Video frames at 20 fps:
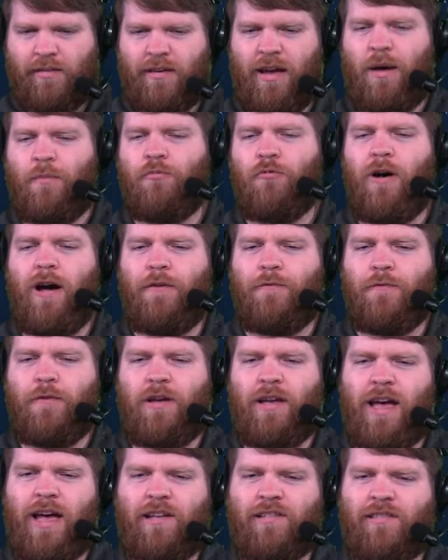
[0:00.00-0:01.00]
Type Y for
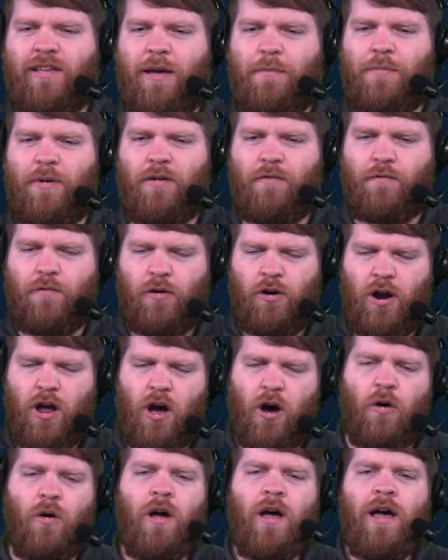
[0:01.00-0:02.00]
yes, type in for
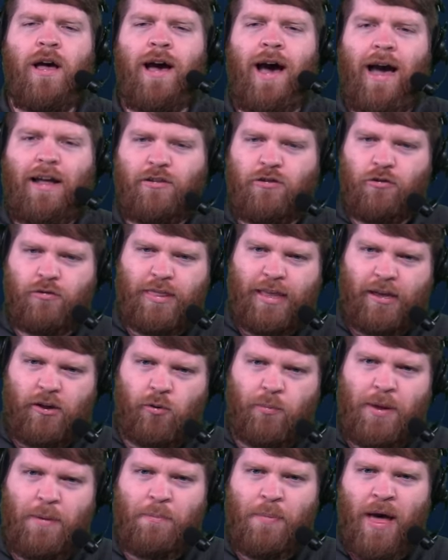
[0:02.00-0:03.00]
no. I do think
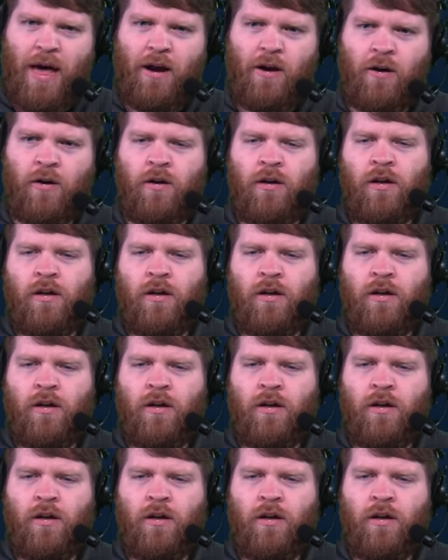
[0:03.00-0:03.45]
it'll be better.